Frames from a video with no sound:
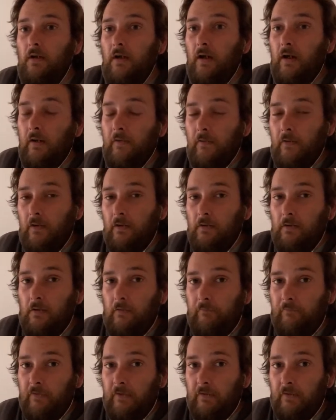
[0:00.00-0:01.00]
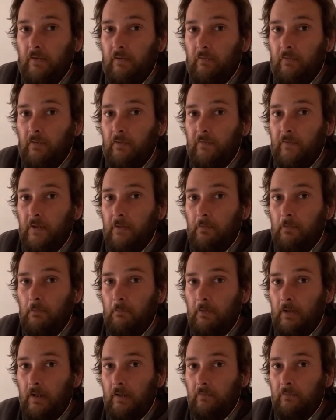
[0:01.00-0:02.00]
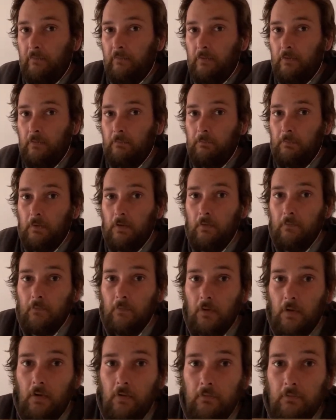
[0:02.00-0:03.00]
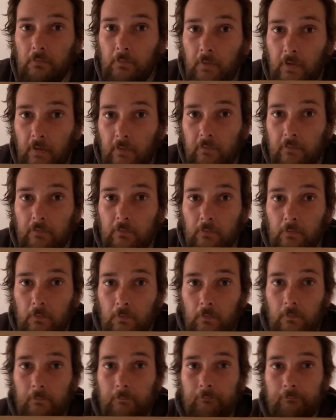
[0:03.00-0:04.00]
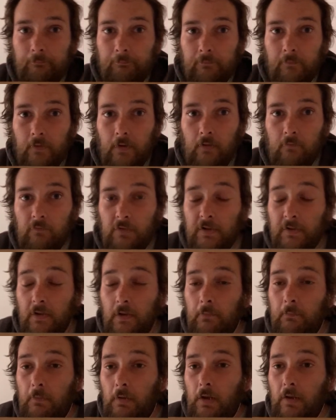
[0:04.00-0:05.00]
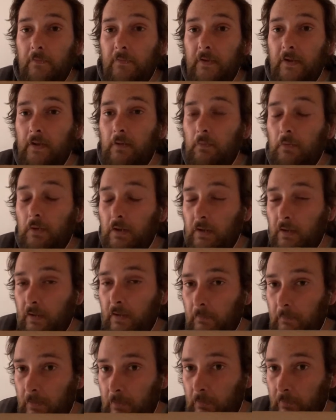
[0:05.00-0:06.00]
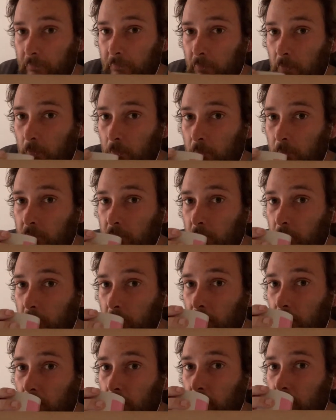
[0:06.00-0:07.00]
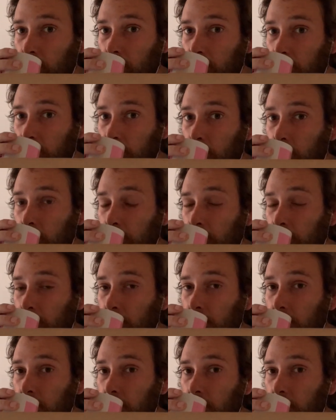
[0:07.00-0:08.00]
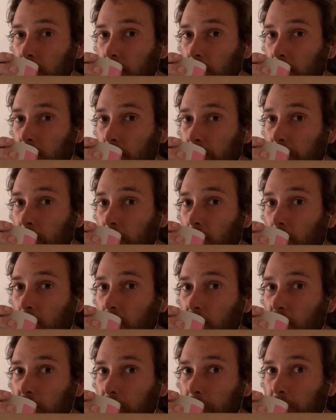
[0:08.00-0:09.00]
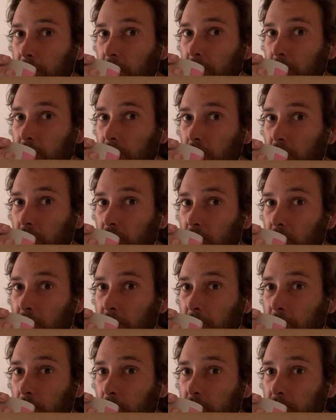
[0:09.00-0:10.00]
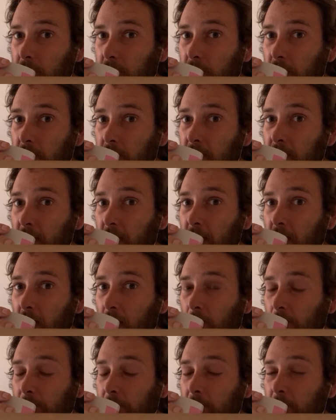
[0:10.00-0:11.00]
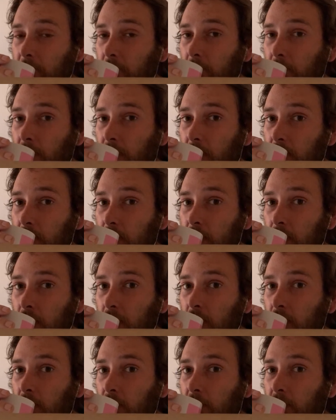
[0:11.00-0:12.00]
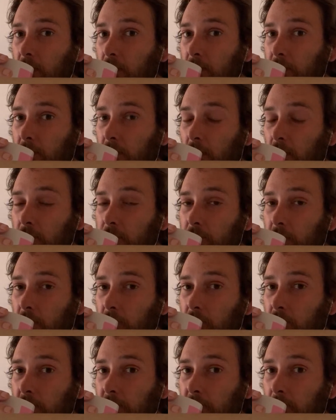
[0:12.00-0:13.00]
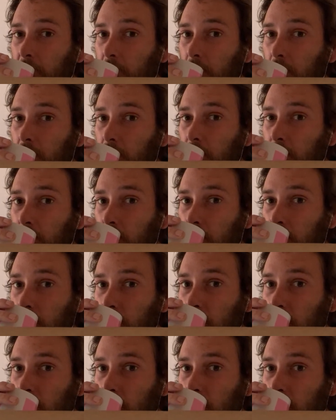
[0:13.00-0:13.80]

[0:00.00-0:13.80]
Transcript: And I, I think that's her name, Amanda, but I'm not 100% sure. I read her mind anyway somehow and told she was Irish. I talked to her, are you Irish by any chance? I said to her and she said, yeah, how do you know that? So I just read her mind.